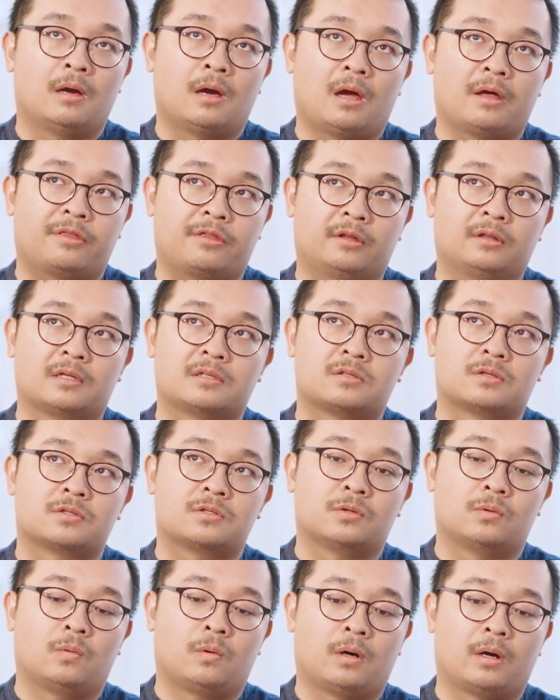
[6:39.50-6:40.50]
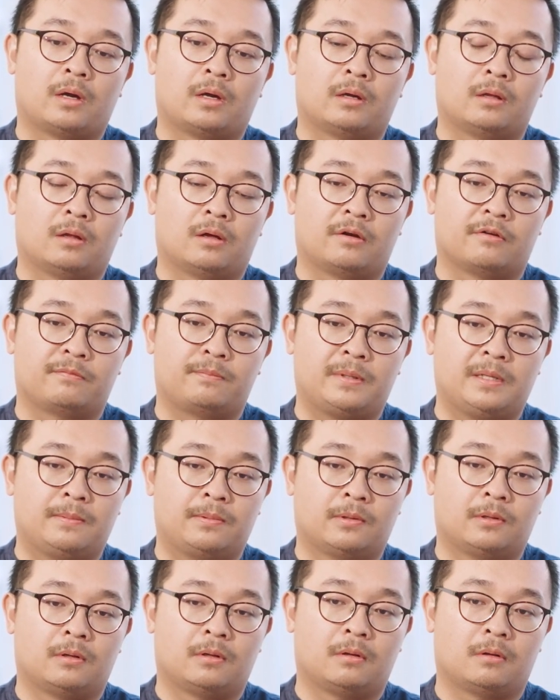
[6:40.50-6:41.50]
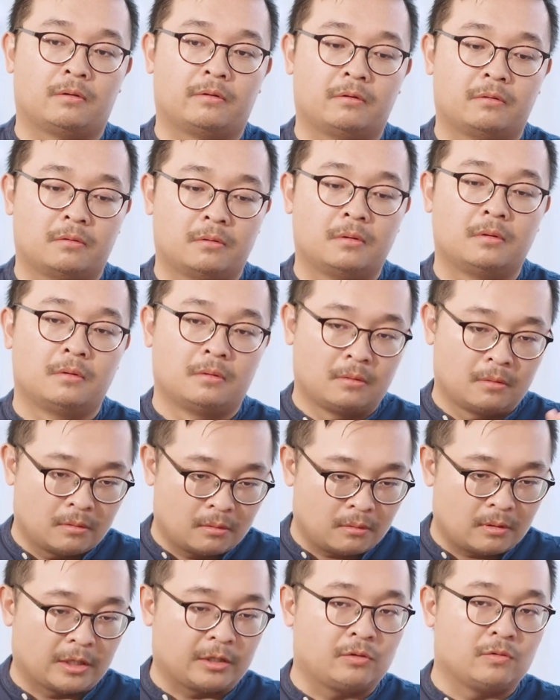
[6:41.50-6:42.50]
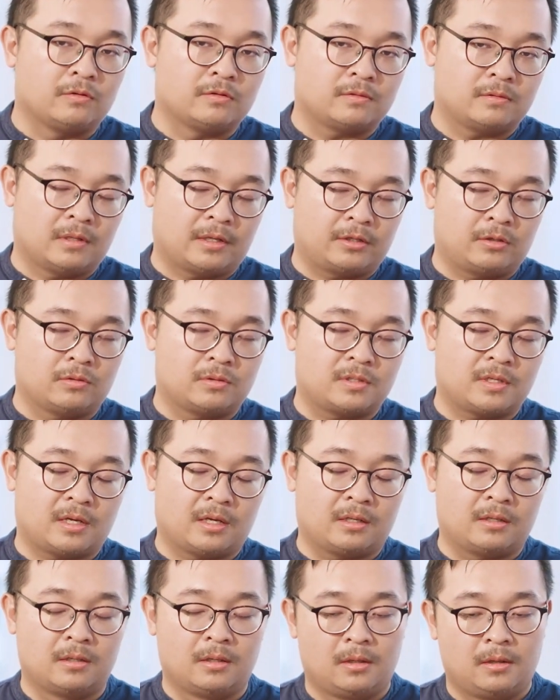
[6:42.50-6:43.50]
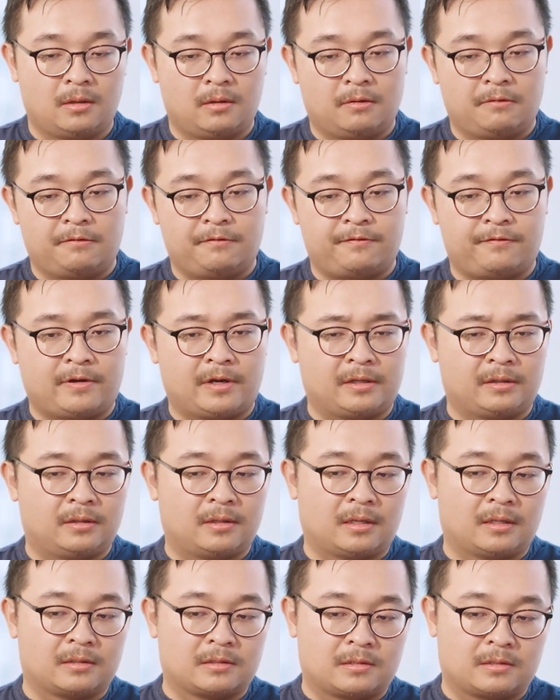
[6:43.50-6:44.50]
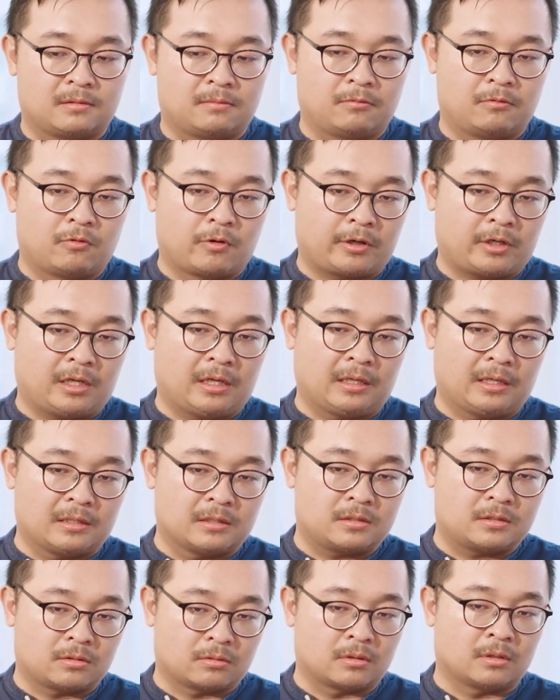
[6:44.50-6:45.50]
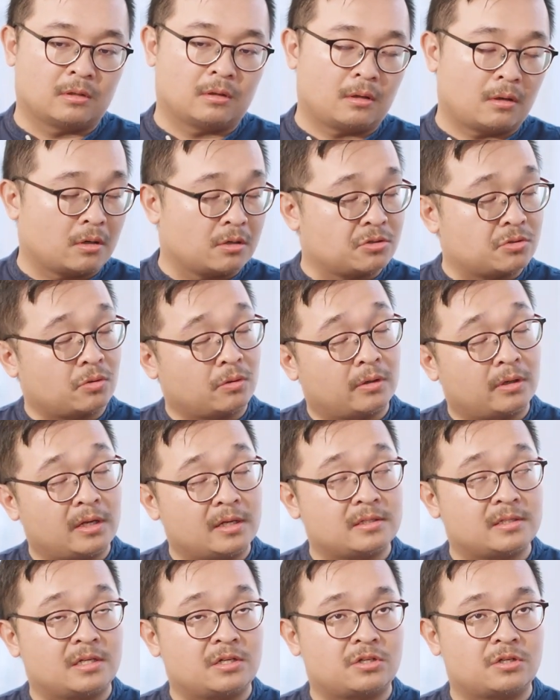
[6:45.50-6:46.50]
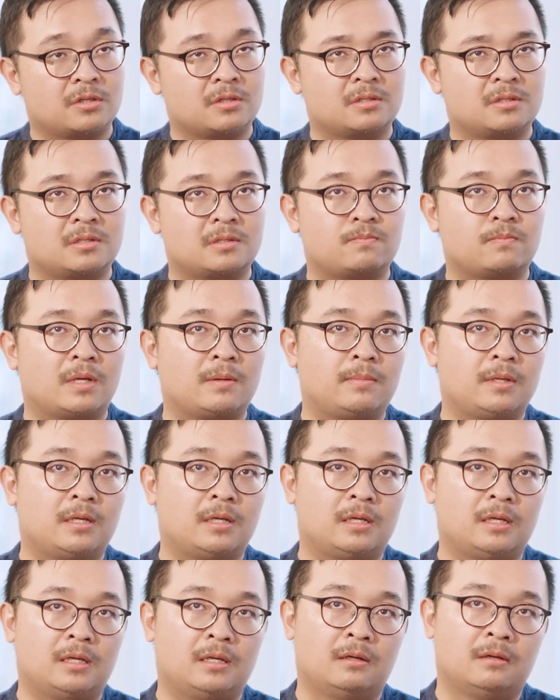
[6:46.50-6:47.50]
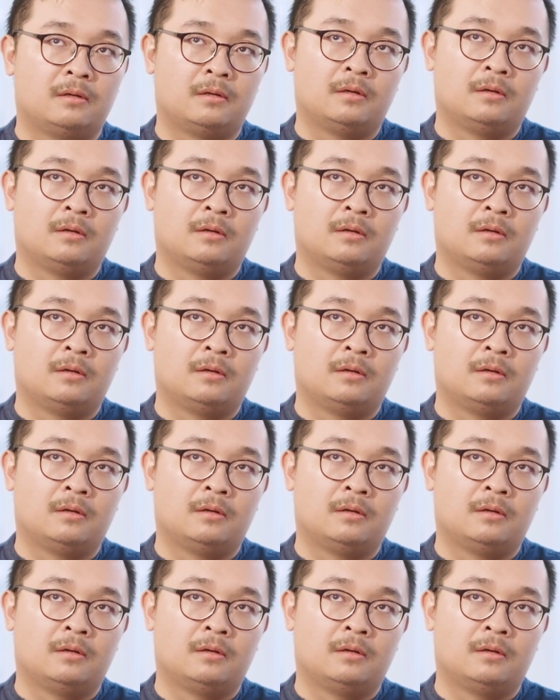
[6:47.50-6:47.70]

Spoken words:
I think that's also why a lot of people, like you said, find that working in certain large organizations is maybe